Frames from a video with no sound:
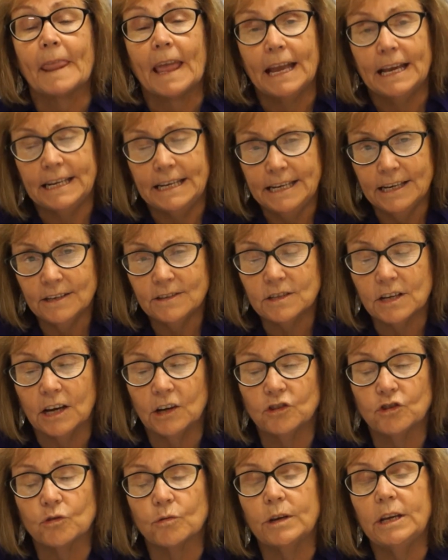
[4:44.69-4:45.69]
In his
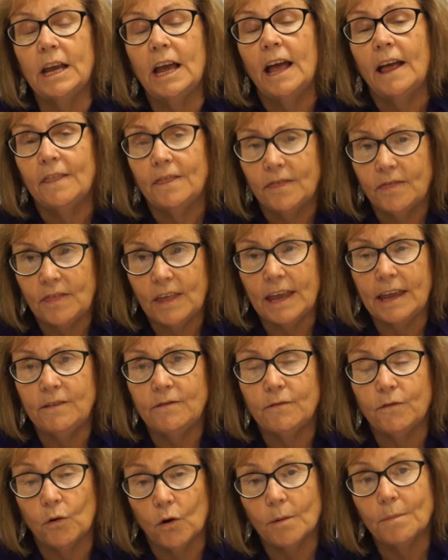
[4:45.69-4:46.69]
country, they
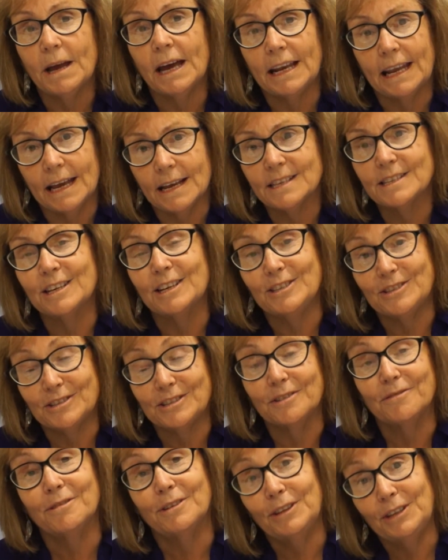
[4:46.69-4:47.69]
format essays
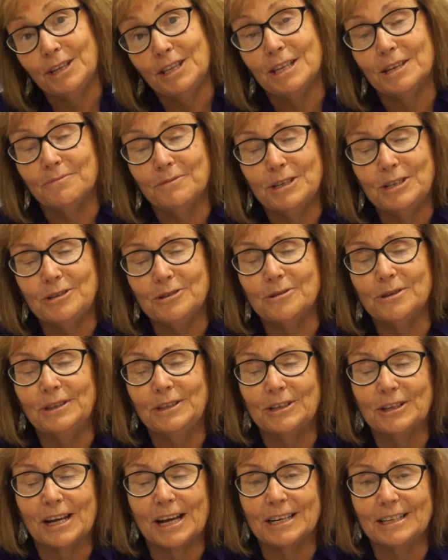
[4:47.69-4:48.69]
differently than we do in
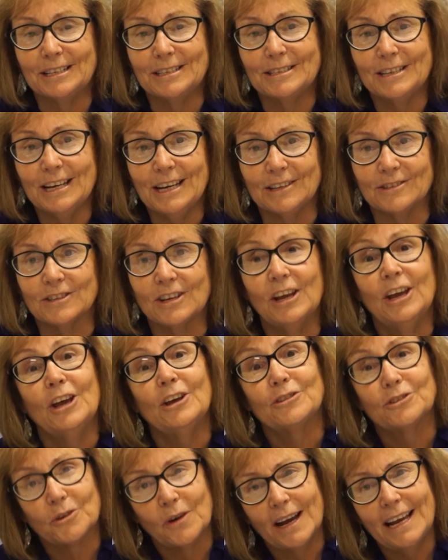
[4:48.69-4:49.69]
the United States."
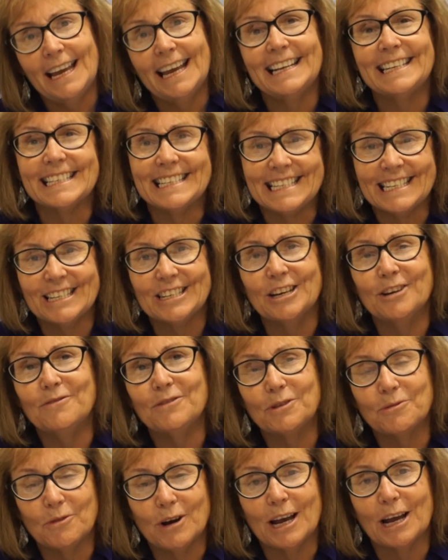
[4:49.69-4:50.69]
So I had to
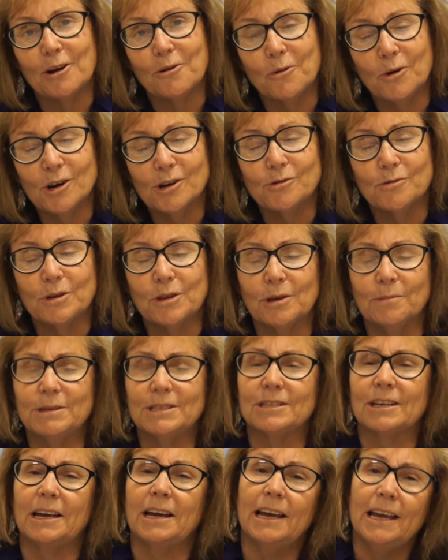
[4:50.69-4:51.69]
shift the way I worked with him
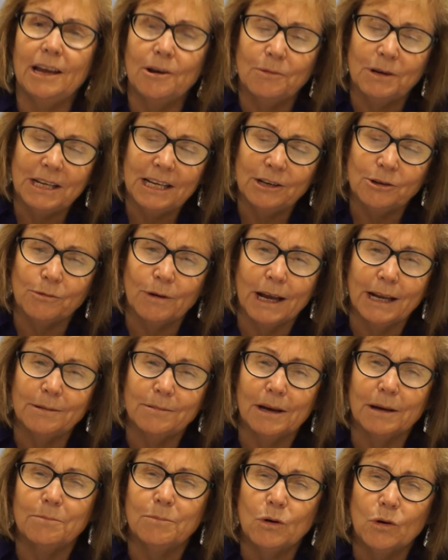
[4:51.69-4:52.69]
and say, "Hey, we need to
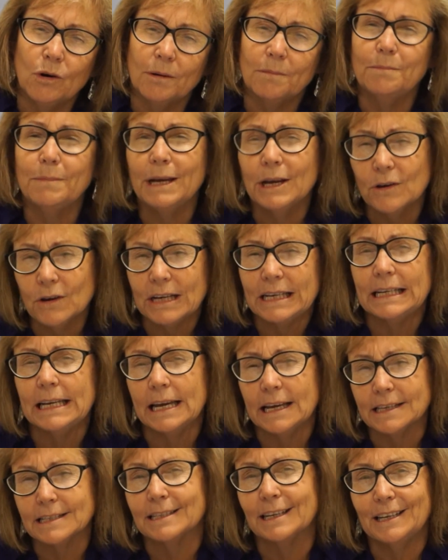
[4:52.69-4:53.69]
write a more American
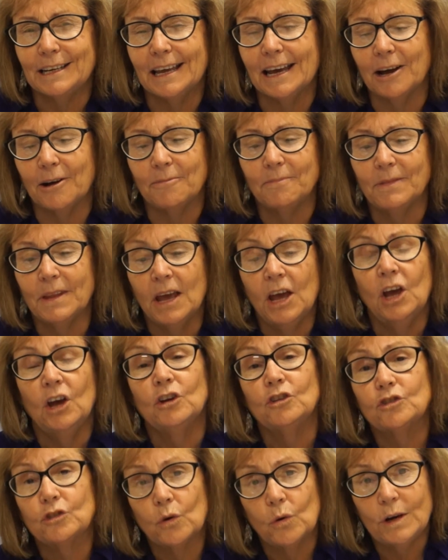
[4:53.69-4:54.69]
essay now."
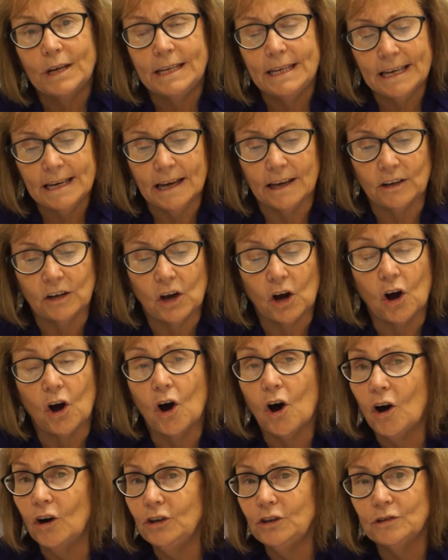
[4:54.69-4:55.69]
So again,
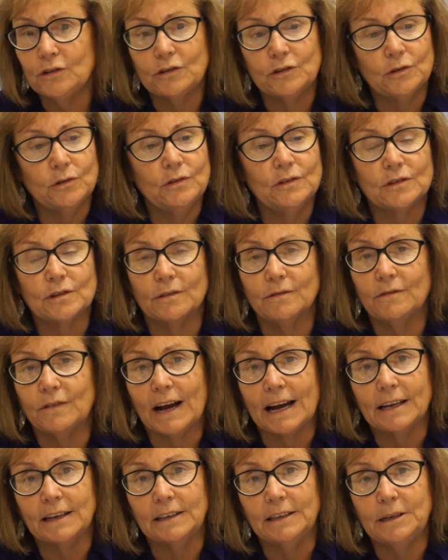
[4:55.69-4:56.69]
all your students are
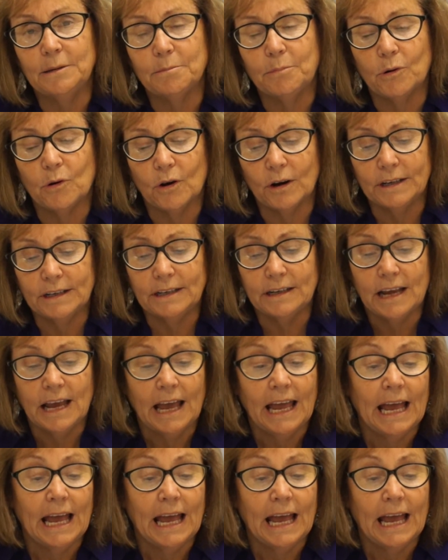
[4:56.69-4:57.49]
vitally important,